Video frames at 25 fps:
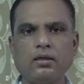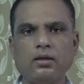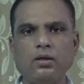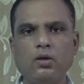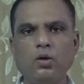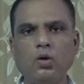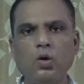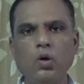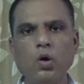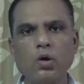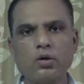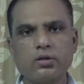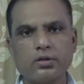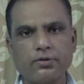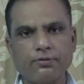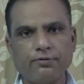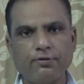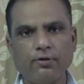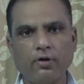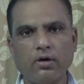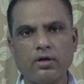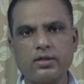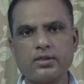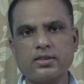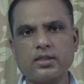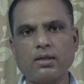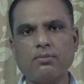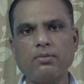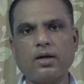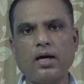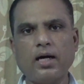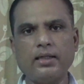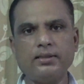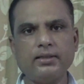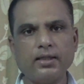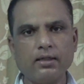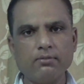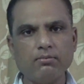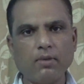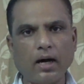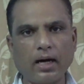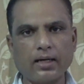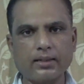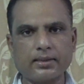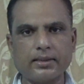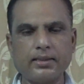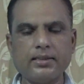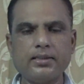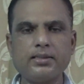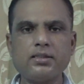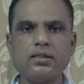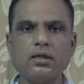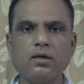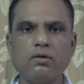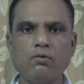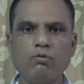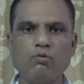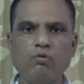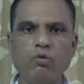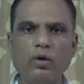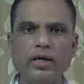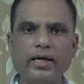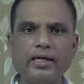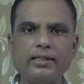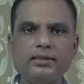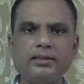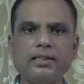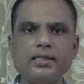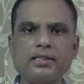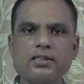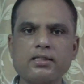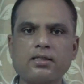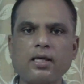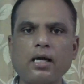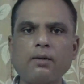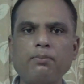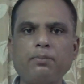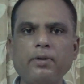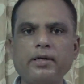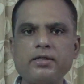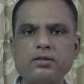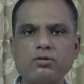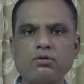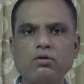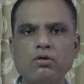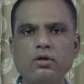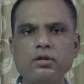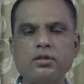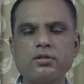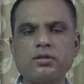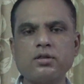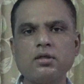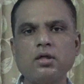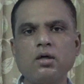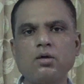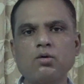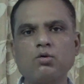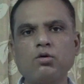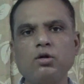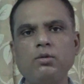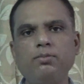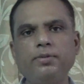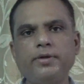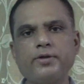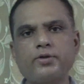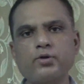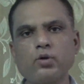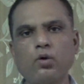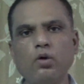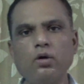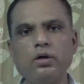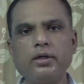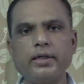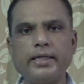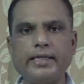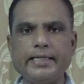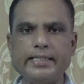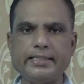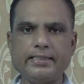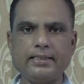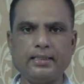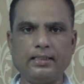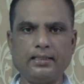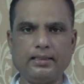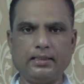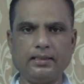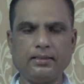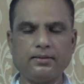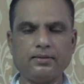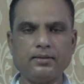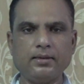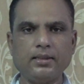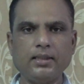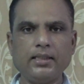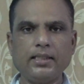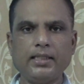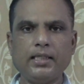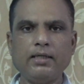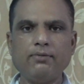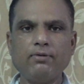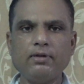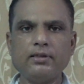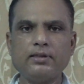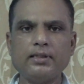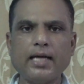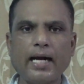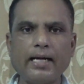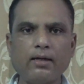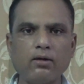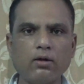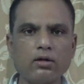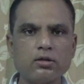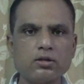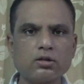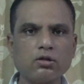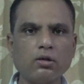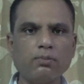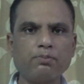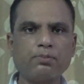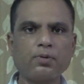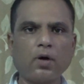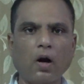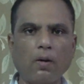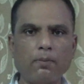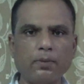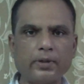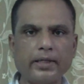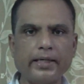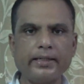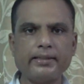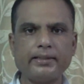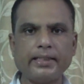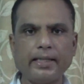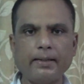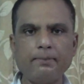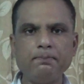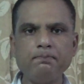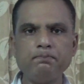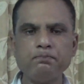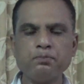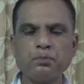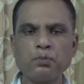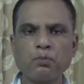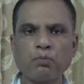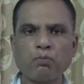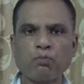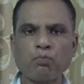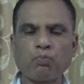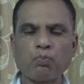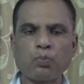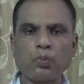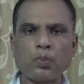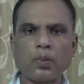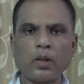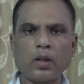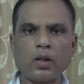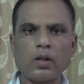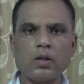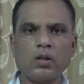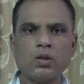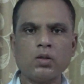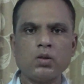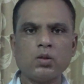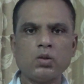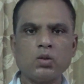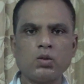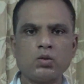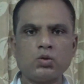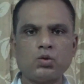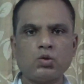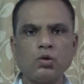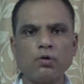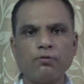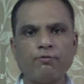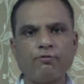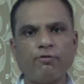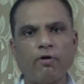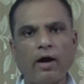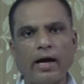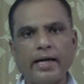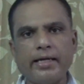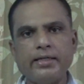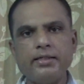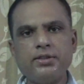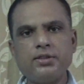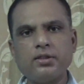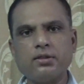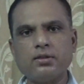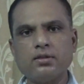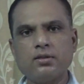looked for some other market where these surplus goods could be sold easily. Even that also prompted them to find